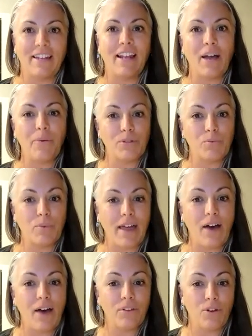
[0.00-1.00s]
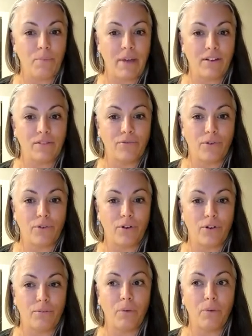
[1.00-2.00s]
and I was without the omegas
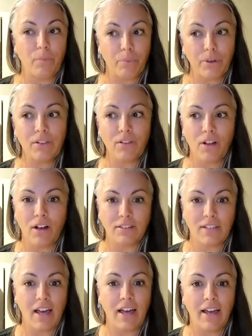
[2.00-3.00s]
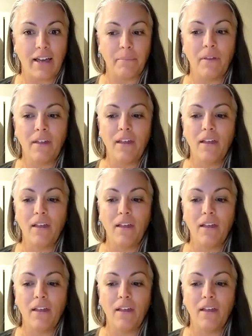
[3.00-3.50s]
for a pretty long time.